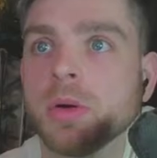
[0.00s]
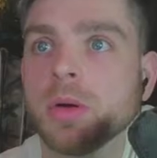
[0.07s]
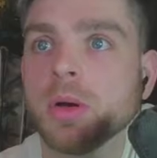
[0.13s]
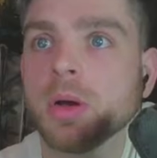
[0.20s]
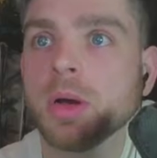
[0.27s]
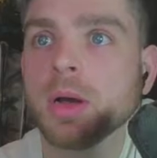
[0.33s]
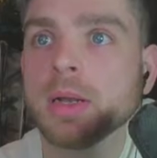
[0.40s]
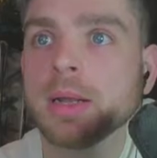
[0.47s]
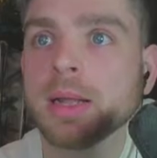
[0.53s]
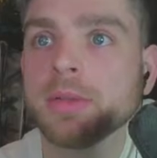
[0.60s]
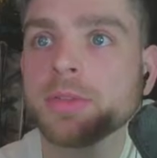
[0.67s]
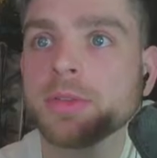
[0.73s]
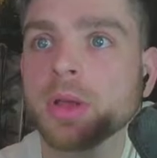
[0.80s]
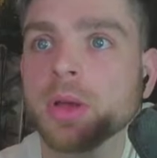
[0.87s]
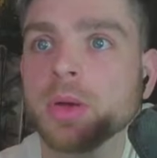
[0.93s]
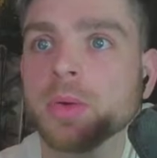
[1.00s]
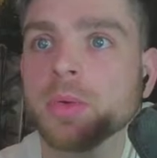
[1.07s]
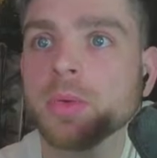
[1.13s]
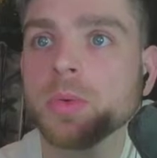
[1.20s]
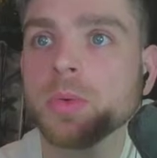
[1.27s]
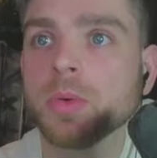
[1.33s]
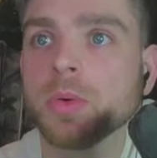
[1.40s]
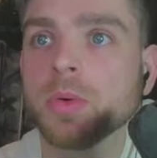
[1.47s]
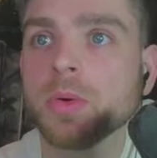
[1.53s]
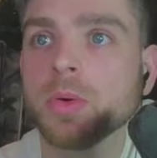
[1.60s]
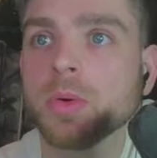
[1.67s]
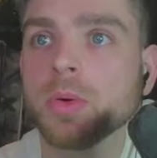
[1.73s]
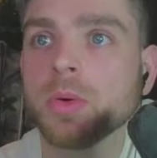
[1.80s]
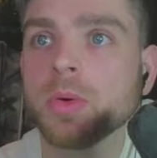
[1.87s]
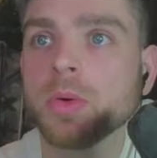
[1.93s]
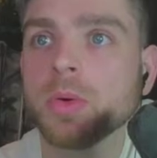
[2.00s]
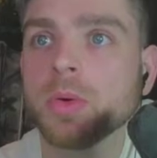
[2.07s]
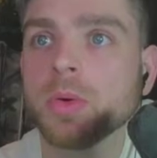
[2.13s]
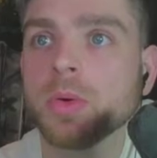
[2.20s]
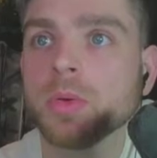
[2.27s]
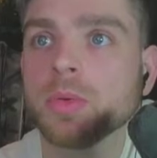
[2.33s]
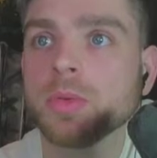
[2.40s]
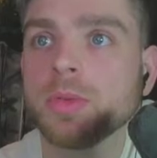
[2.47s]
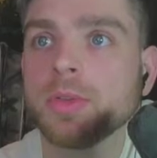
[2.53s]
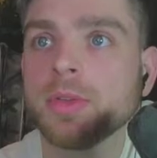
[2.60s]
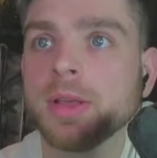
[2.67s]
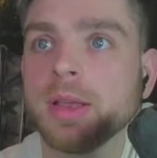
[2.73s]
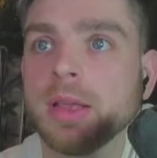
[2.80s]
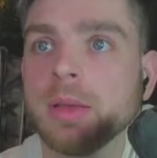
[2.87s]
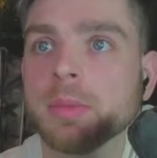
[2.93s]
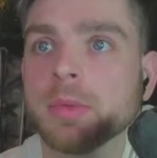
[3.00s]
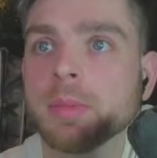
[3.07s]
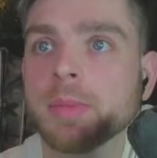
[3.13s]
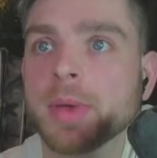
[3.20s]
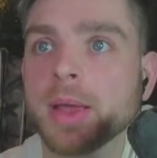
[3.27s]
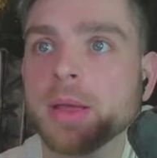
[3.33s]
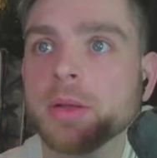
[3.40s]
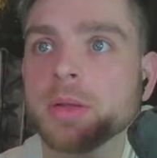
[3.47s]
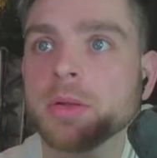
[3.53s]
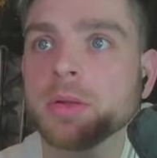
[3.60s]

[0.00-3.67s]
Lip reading: And let's go Teamer male.